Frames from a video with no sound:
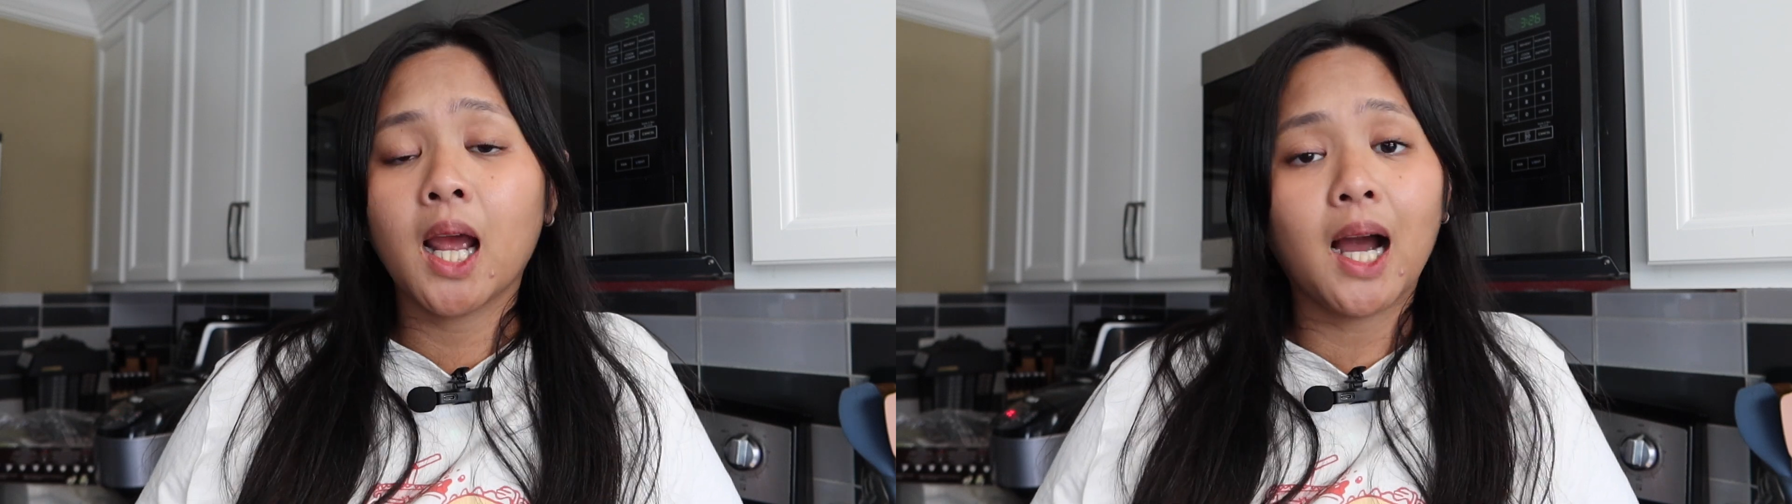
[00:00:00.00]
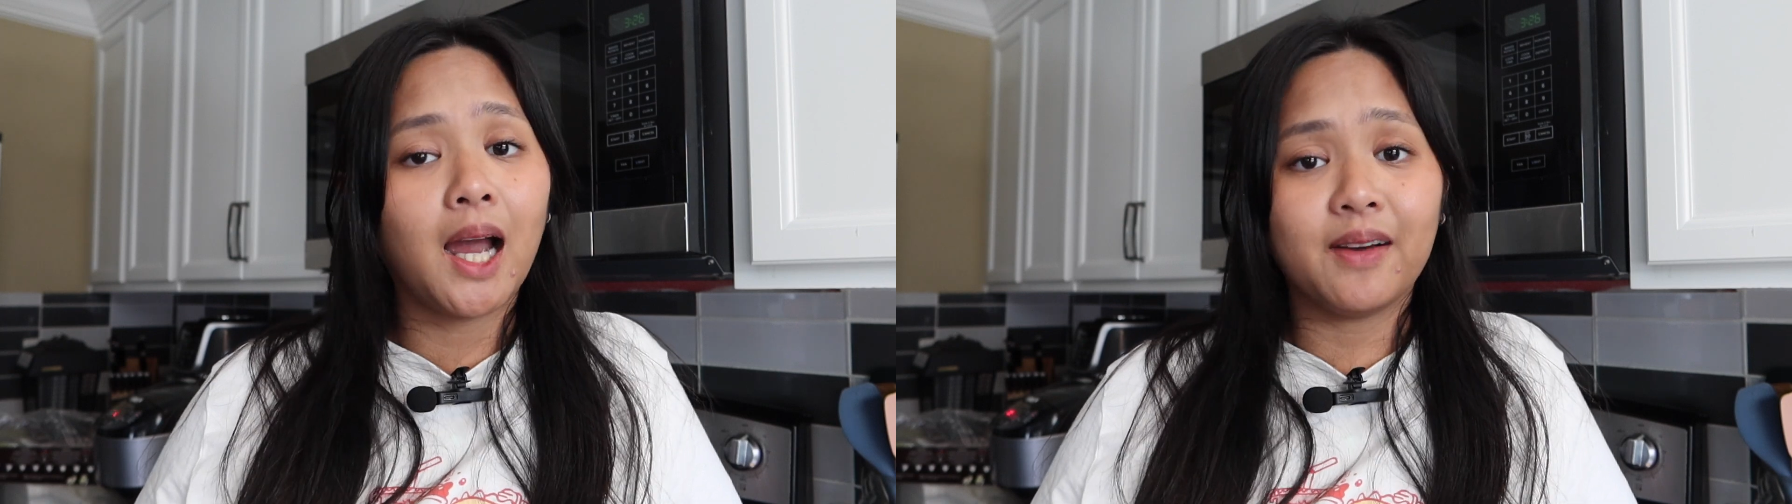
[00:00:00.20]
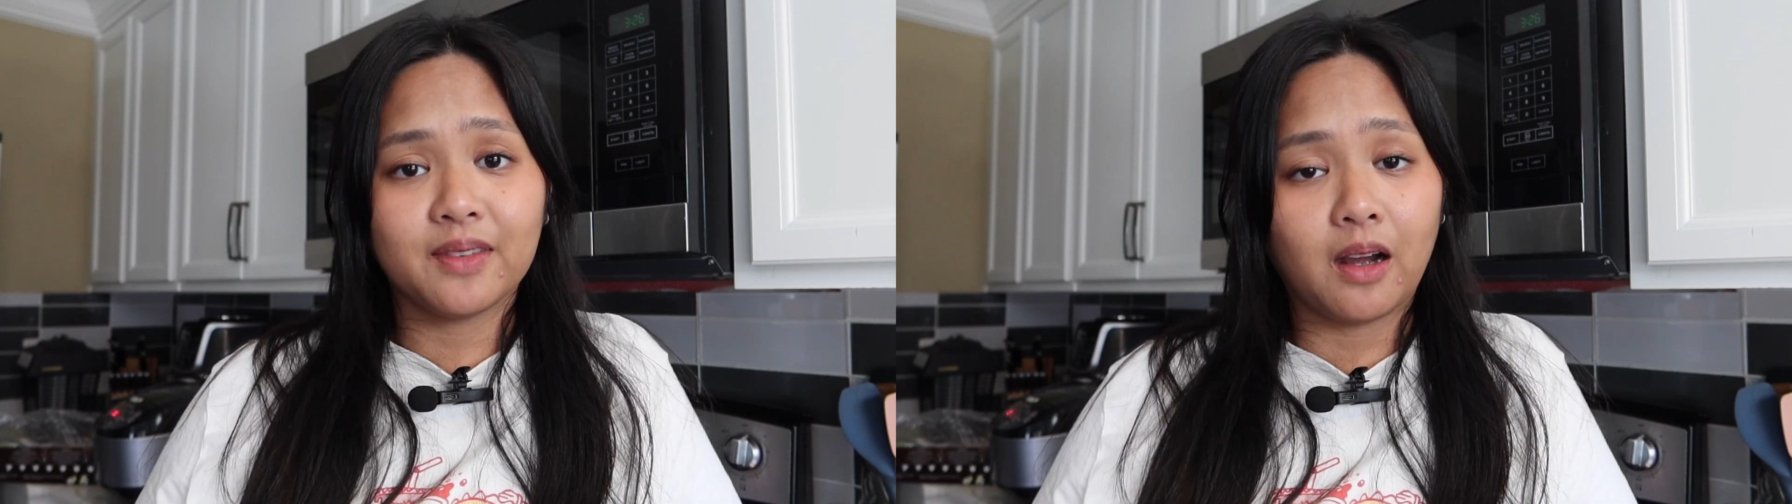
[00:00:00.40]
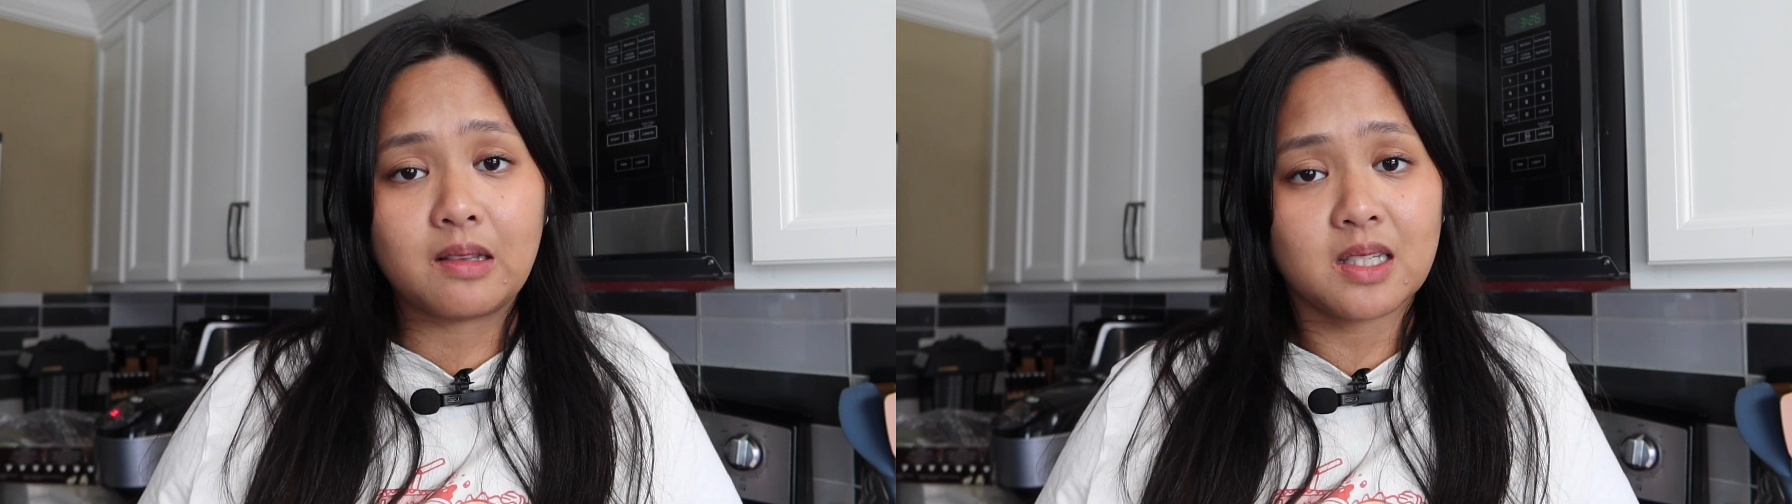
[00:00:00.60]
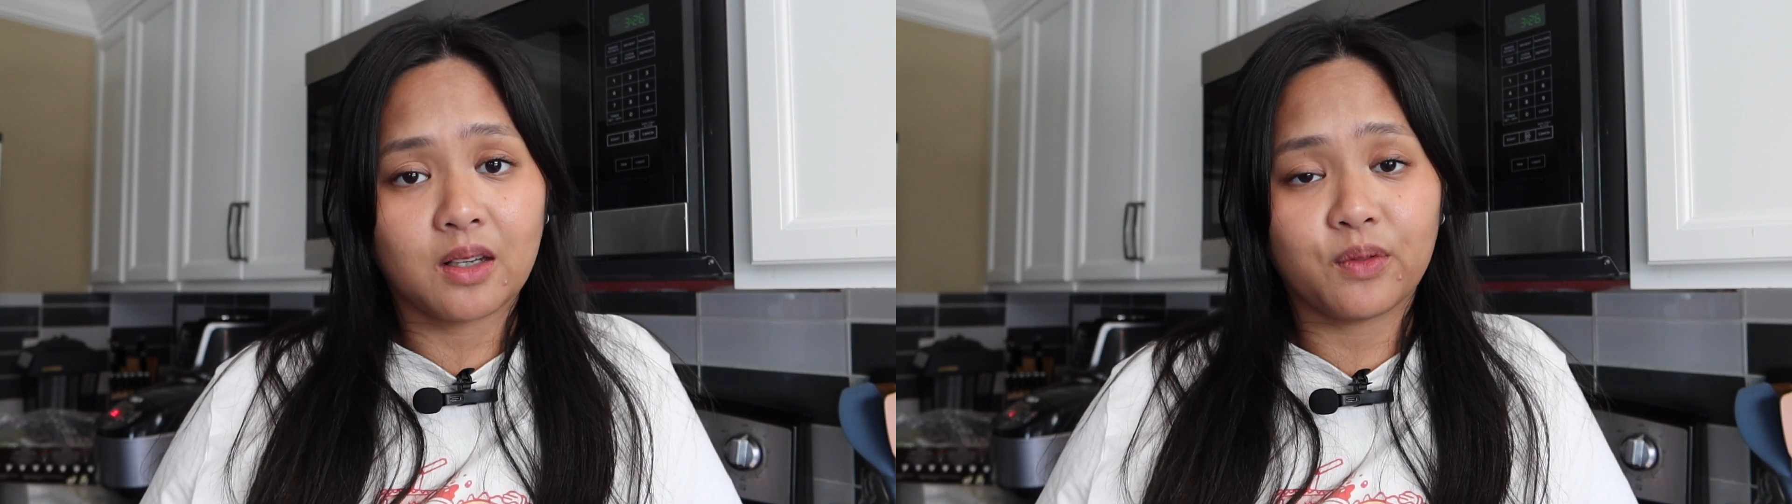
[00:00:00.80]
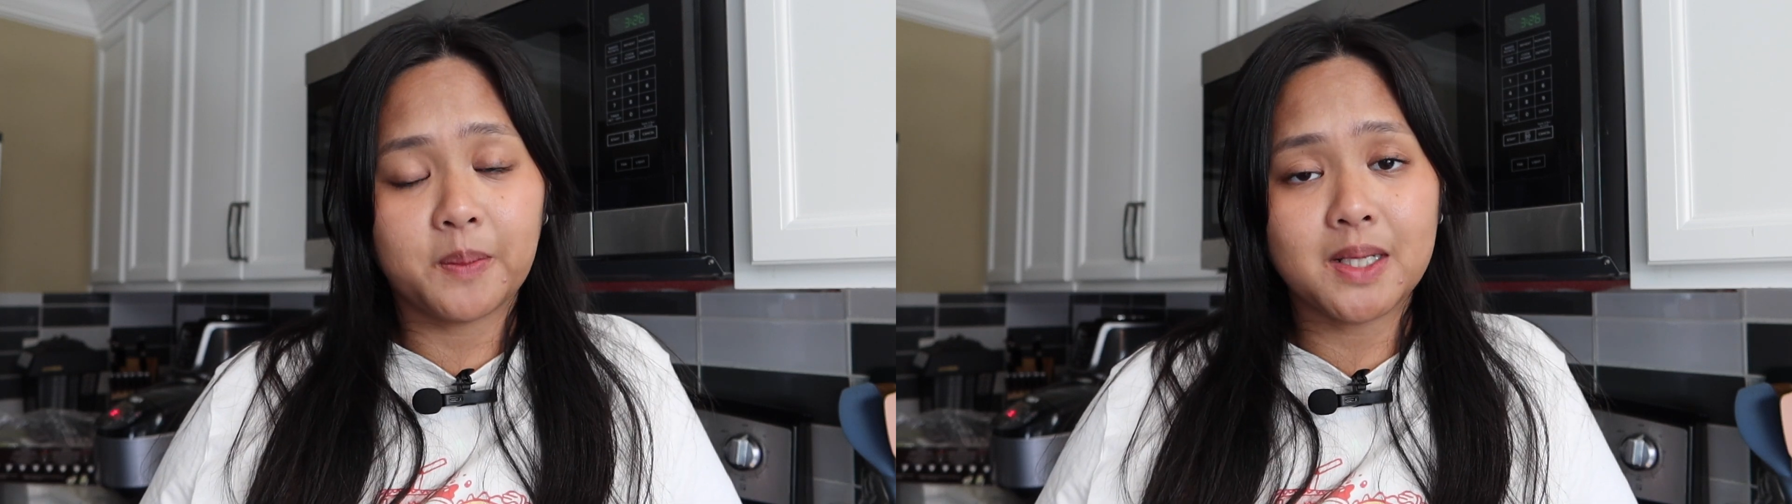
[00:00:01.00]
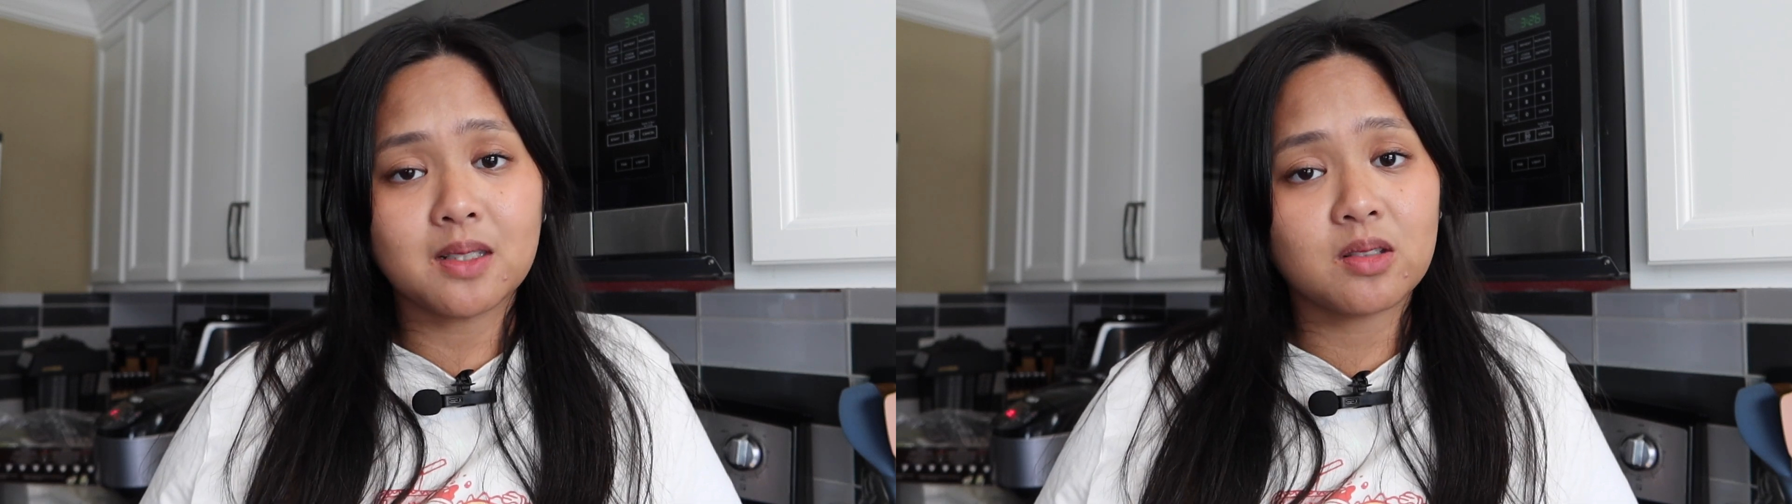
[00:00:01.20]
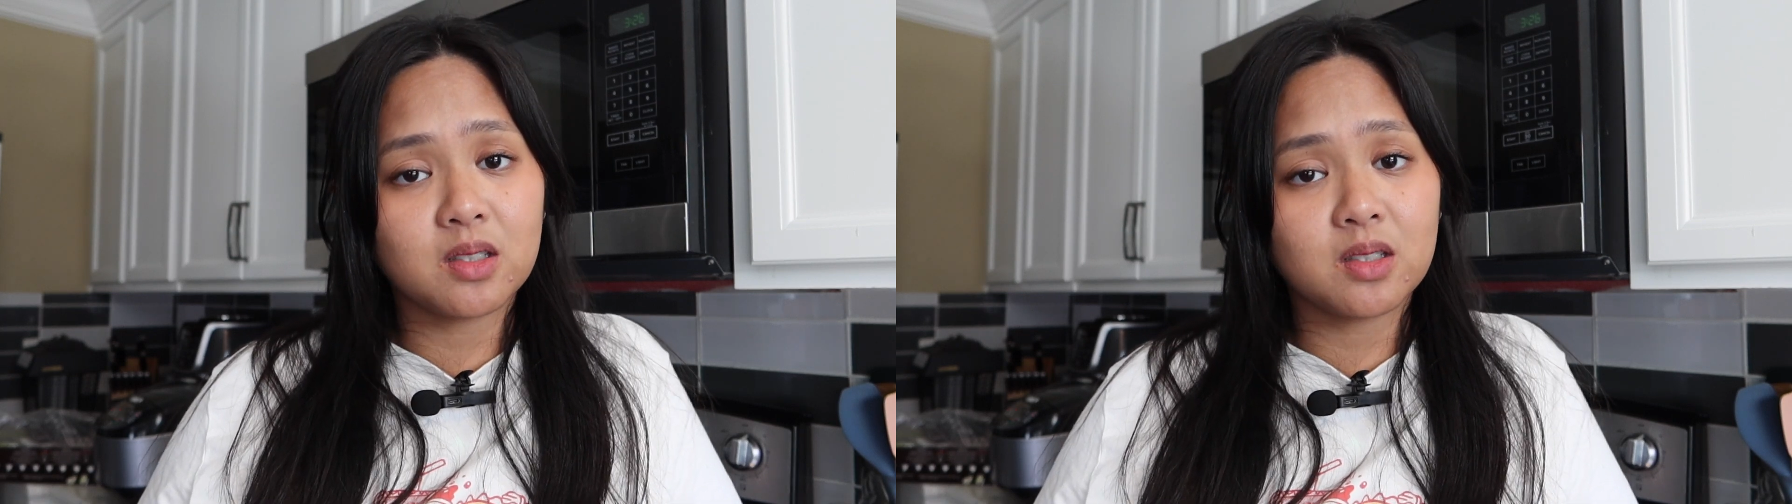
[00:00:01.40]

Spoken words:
I haven't gotten sick from it.